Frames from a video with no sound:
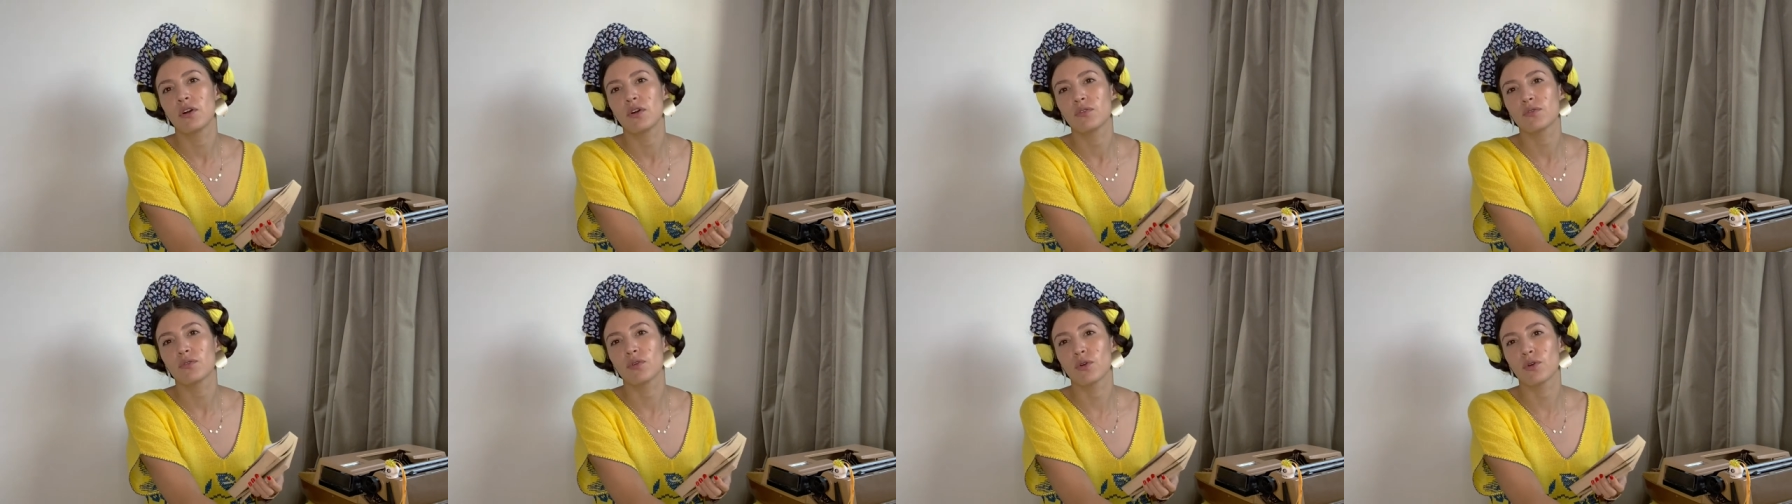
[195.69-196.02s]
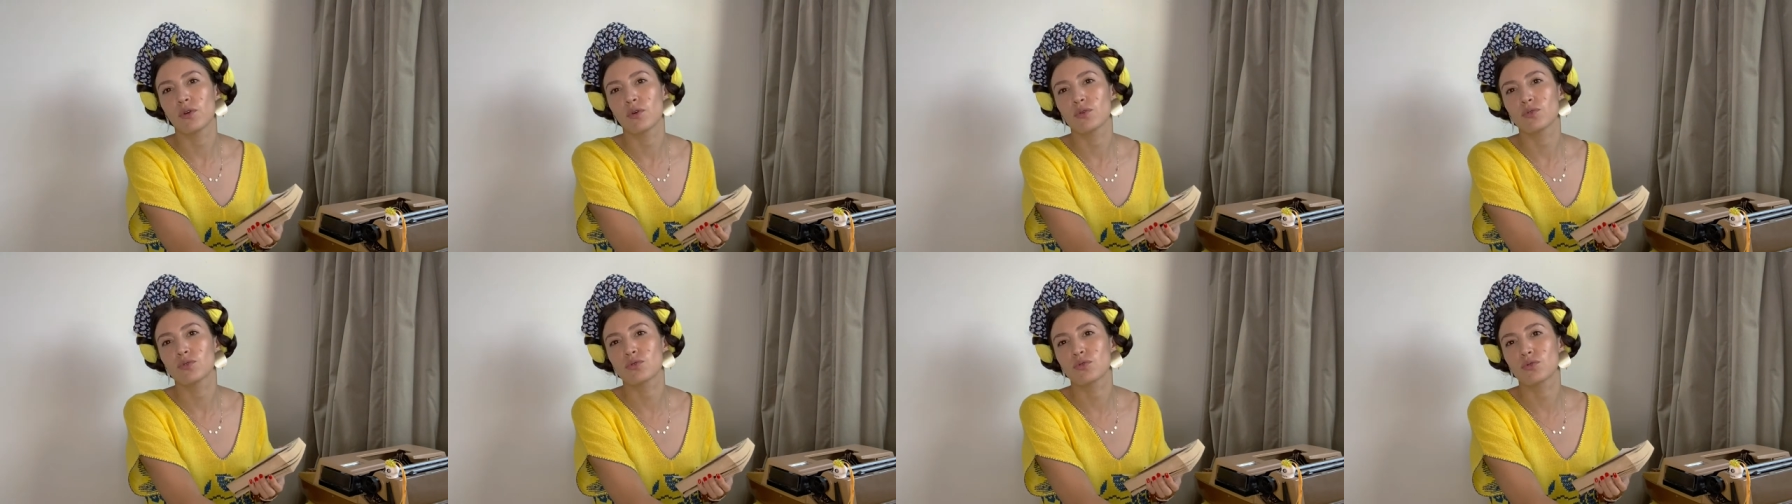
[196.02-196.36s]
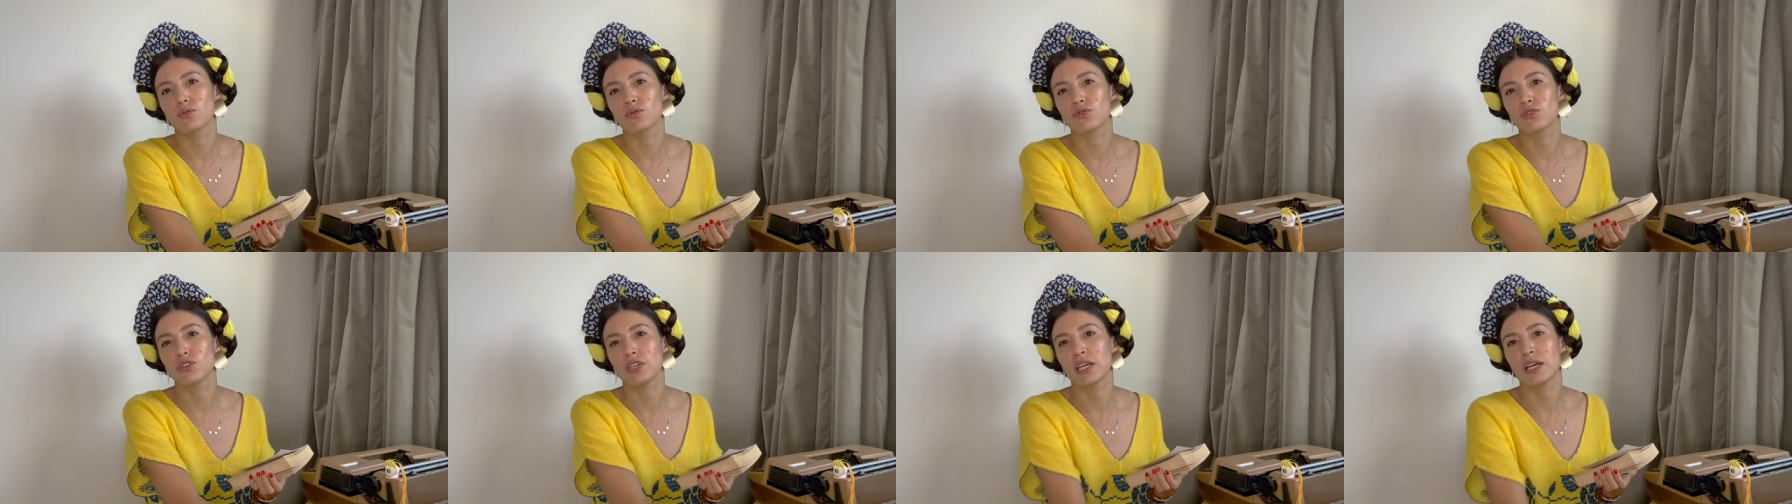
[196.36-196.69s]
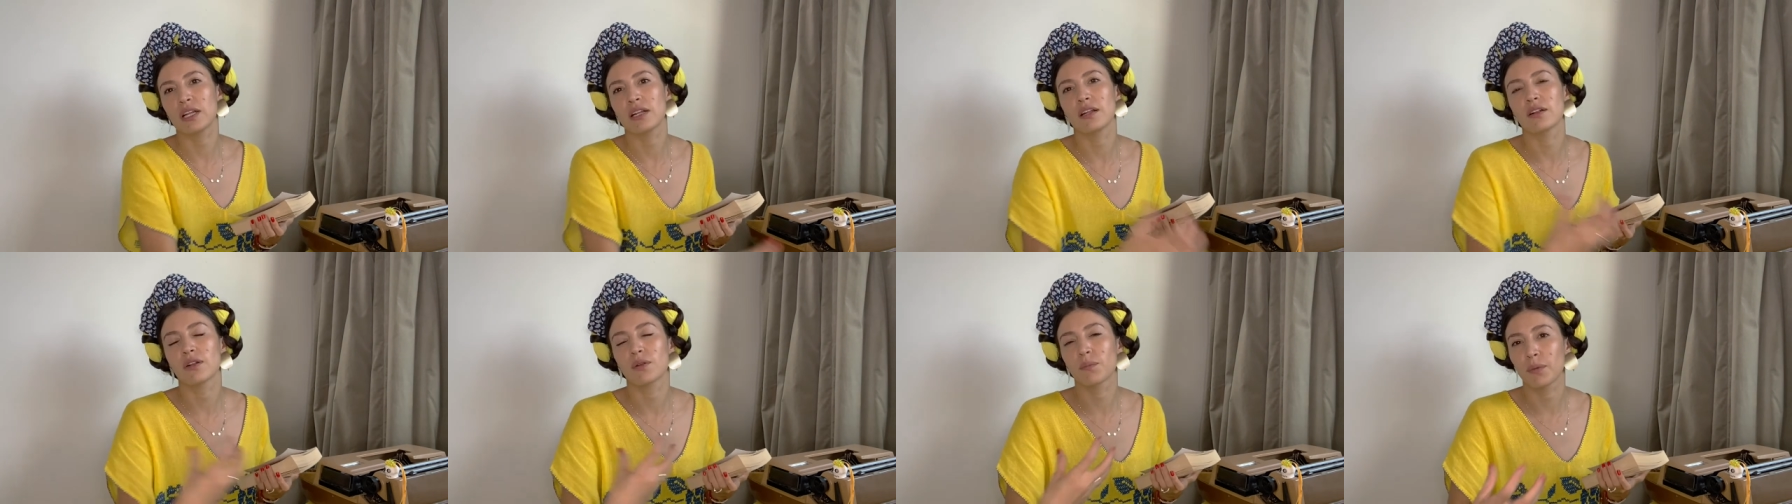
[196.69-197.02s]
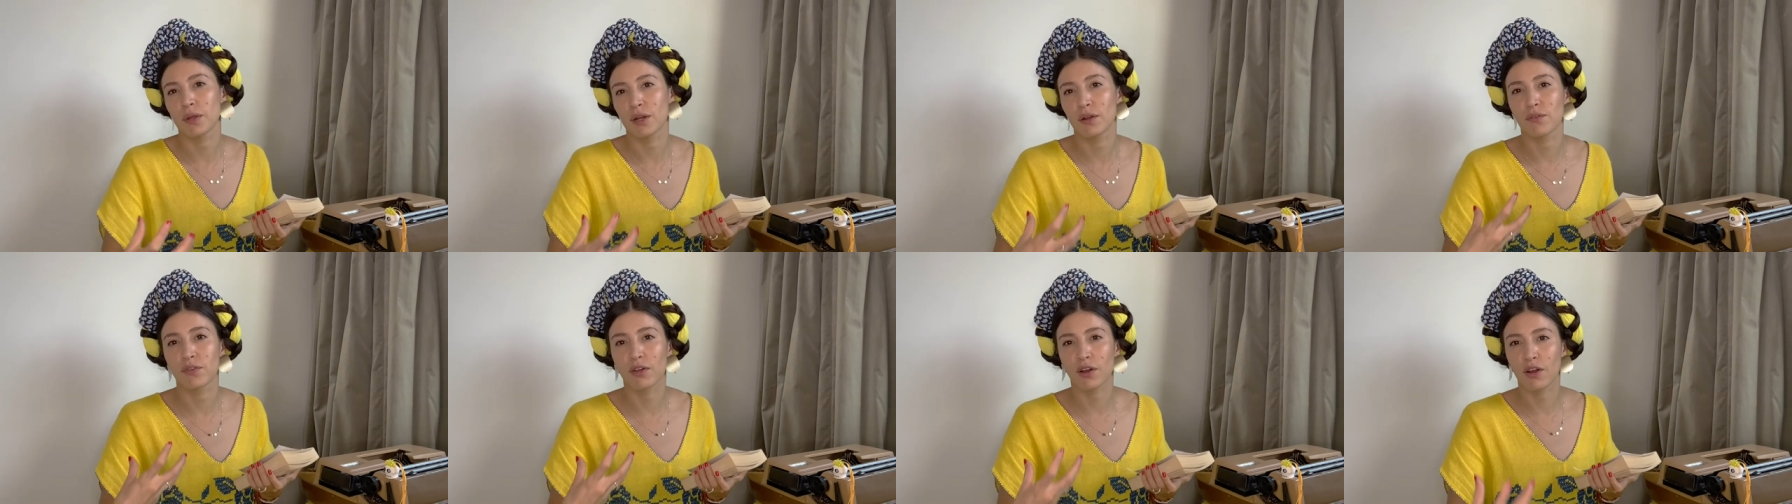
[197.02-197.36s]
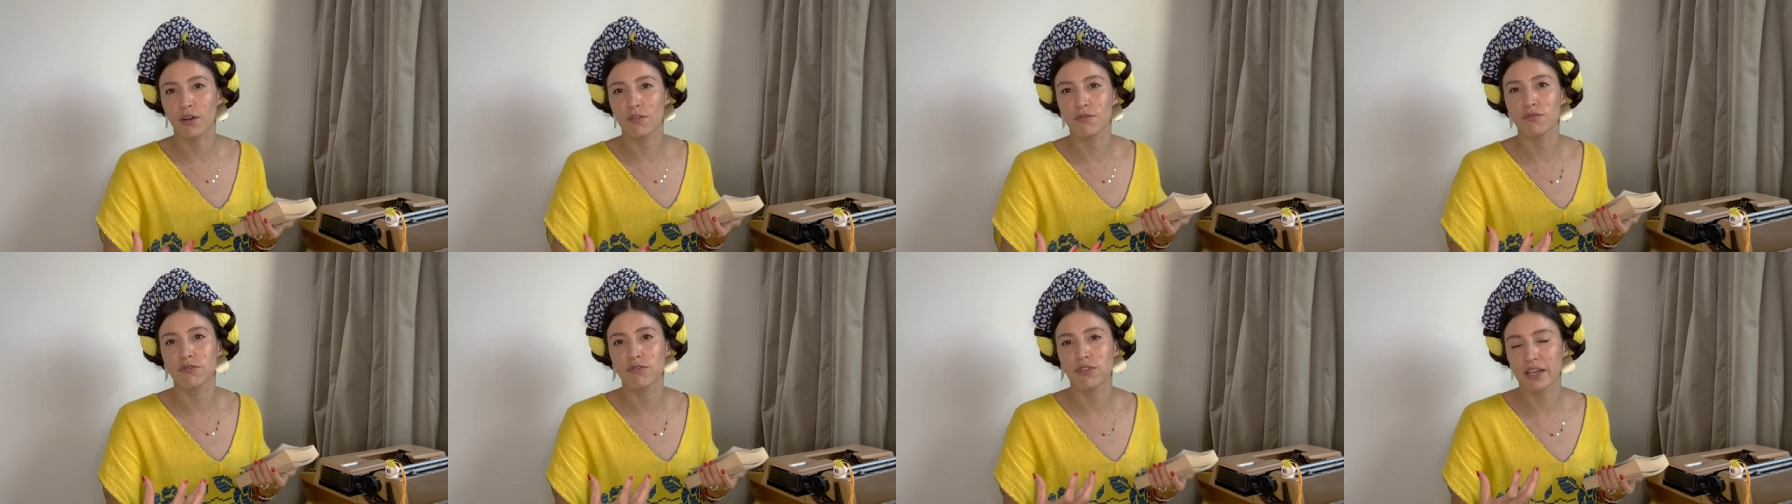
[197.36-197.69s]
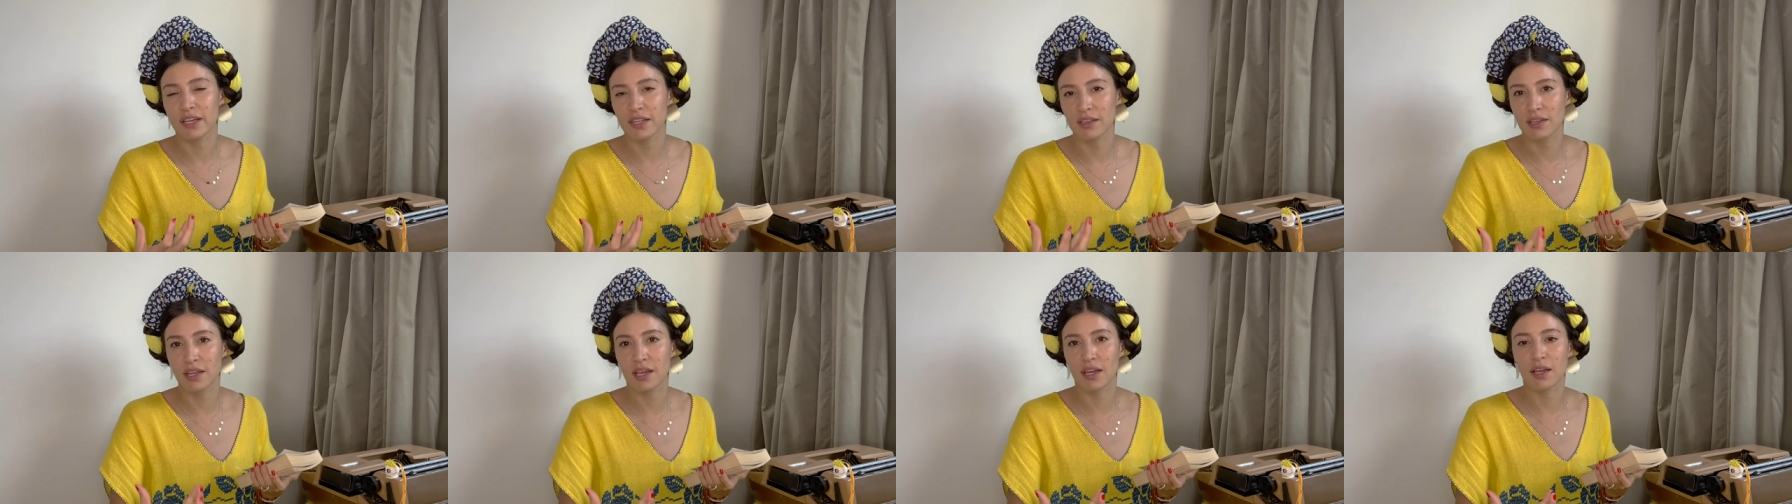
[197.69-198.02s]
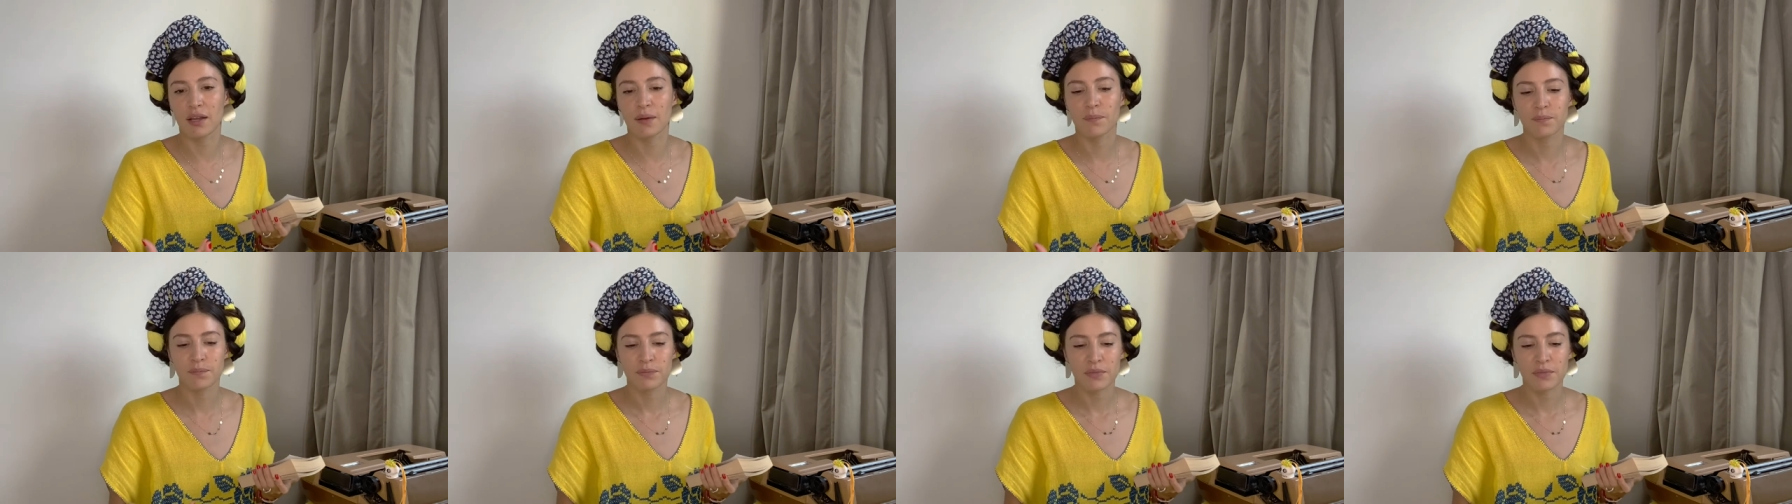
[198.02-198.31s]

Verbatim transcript: for you to see a little bit of a conflicting